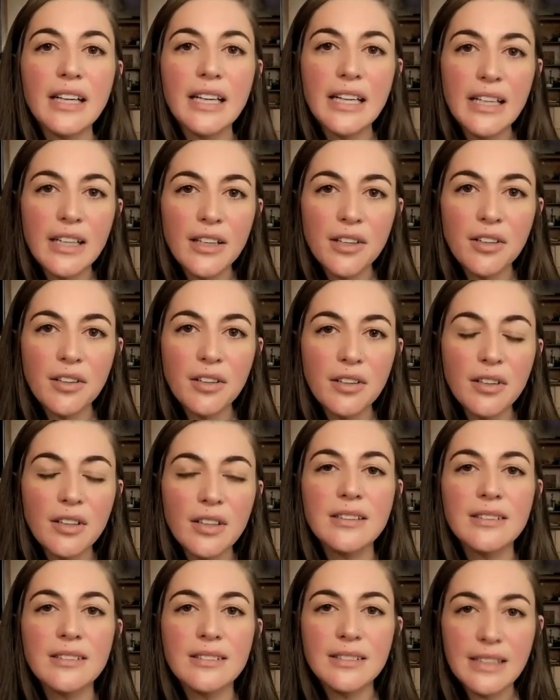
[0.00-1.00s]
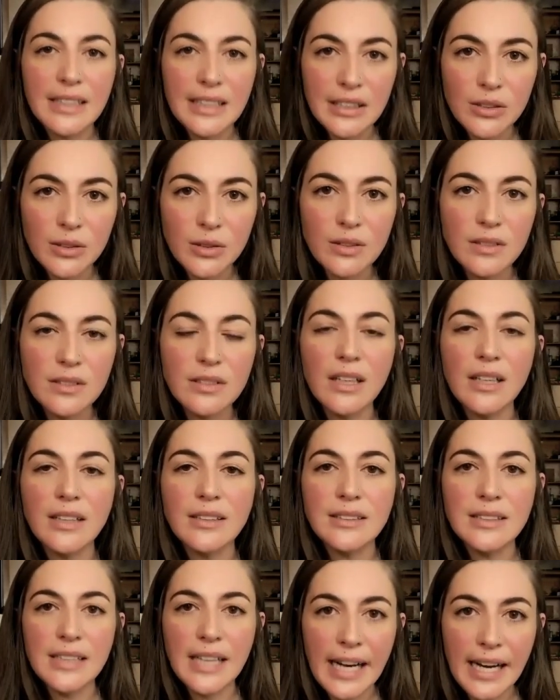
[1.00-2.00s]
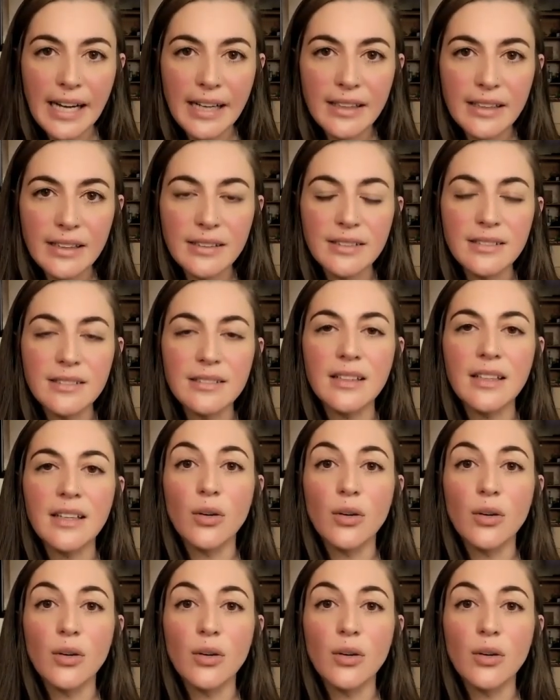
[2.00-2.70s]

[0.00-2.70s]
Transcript: inner skills, talents,